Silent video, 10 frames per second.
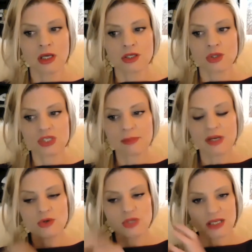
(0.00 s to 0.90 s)
So
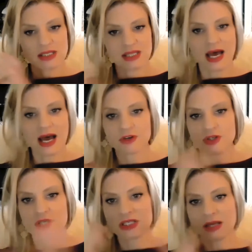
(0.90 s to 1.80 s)
somebody who does that
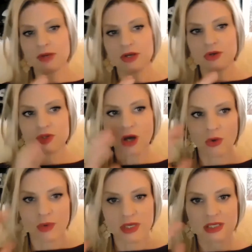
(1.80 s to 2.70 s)
versus somebody who's
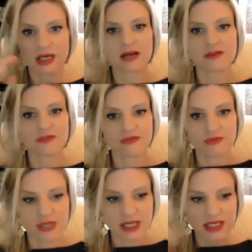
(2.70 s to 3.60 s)
always kind of
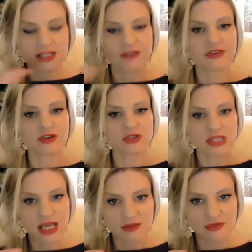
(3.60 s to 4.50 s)
needs to feel
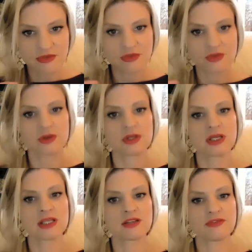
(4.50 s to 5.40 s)
safe,
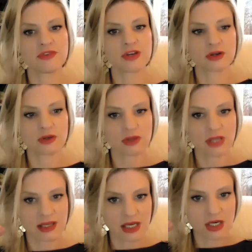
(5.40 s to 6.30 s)
needs to feel
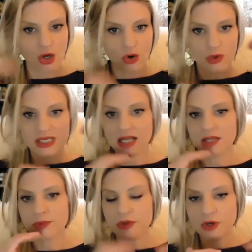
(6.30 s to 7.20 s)
like they know
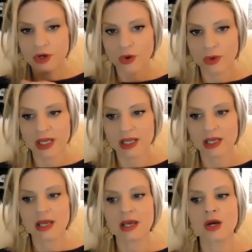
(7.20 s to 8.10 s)
exactly where they're going,
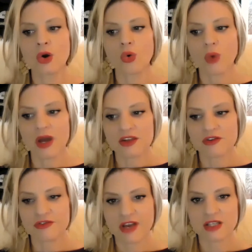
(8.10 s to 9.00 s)
when
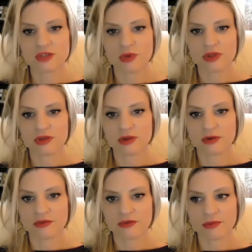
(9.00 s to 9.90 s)
they're faced with
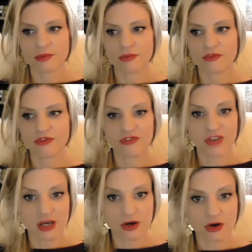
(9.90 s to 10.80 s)

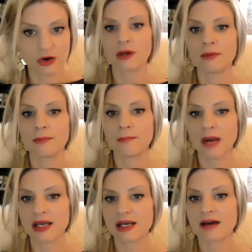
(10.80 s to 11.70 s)
fear,
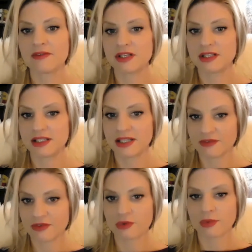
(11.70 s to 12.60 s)
might have a
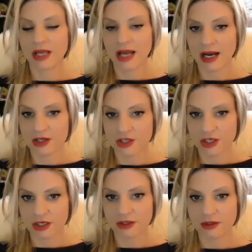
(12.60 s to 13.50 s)
different
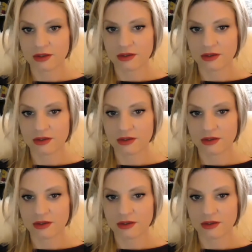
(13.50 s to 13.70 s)
reaction